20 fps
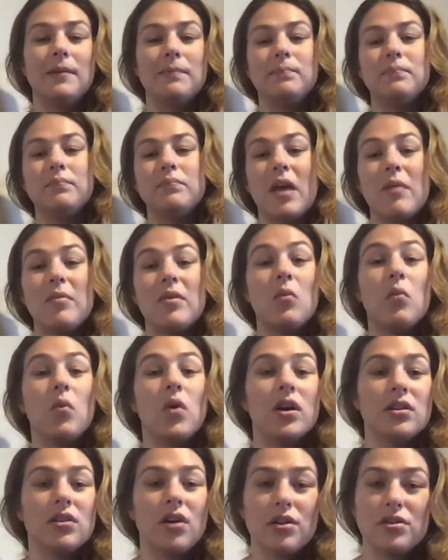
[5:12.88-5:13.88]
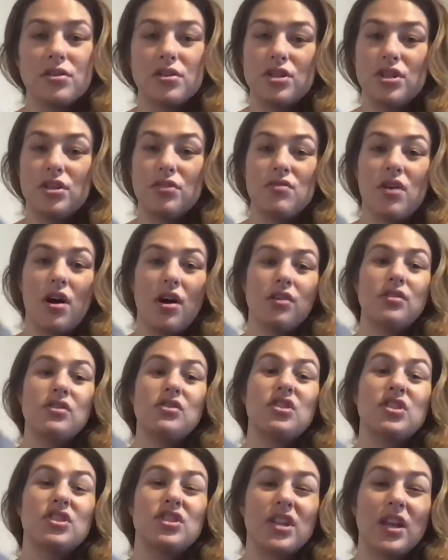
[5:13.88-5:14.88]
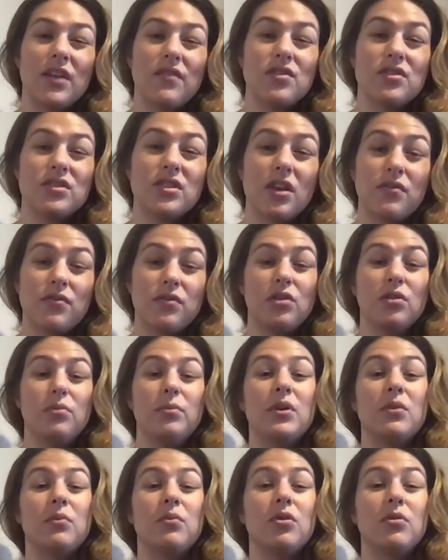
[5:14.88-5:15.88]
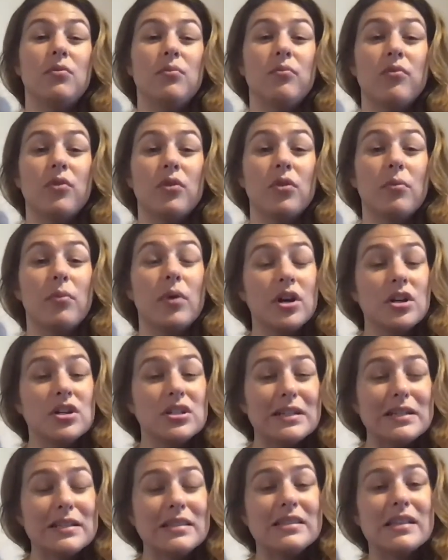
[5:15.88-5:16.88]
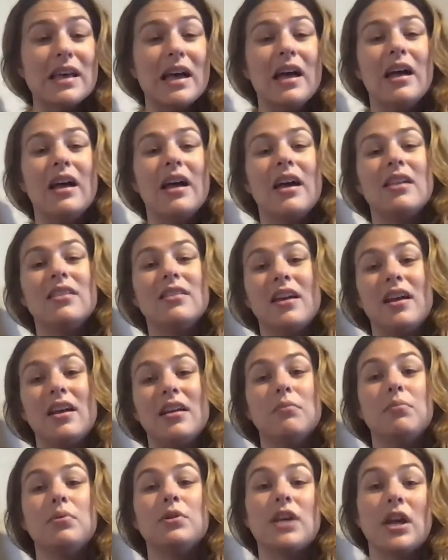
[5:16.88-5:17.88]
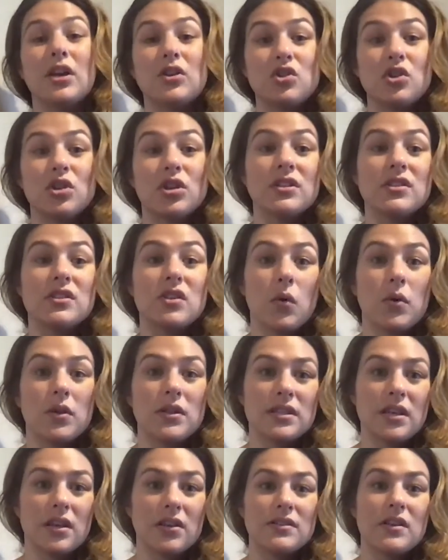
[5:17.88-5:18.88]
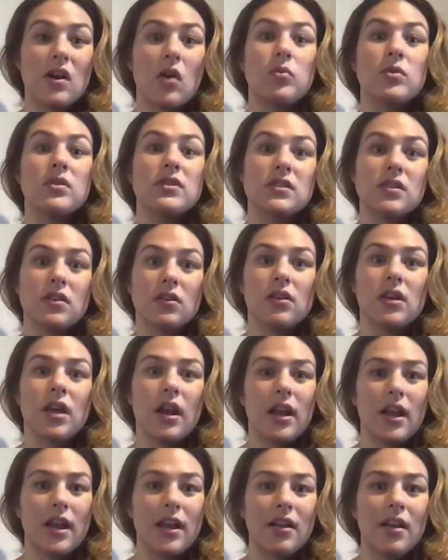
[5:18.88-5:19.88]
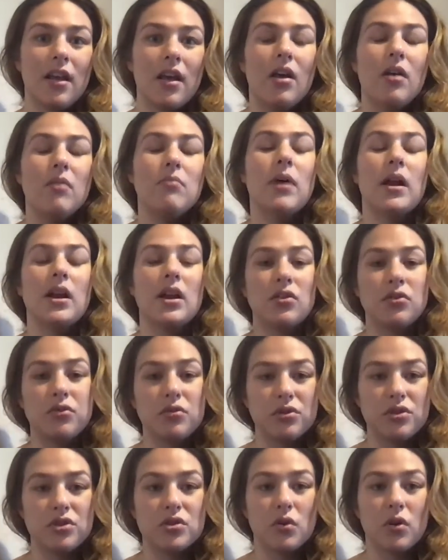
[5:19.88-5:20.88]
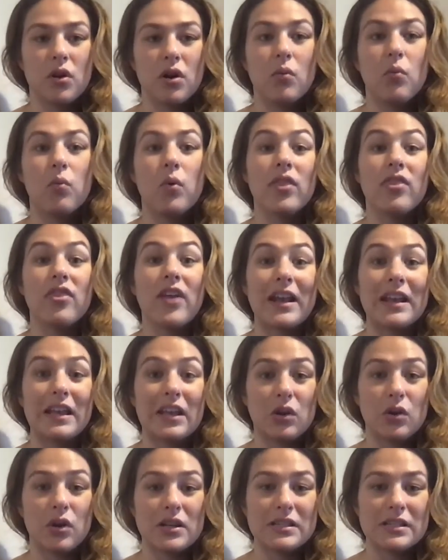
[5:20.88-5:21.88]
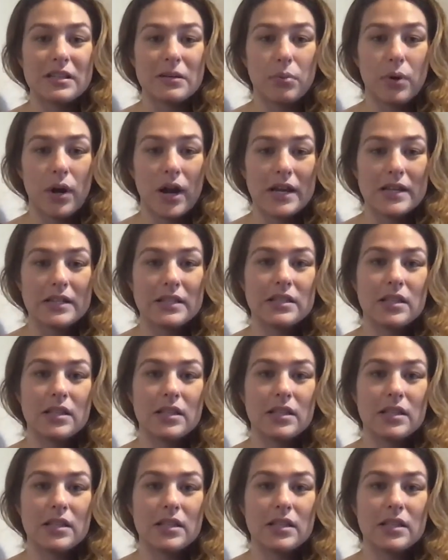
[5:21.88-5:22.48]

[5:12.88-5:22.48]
maybe $1, $2, just to give yourself a little bit room for the margins, and then potentially slowing sales down, but still getting money through the door with that increase in price.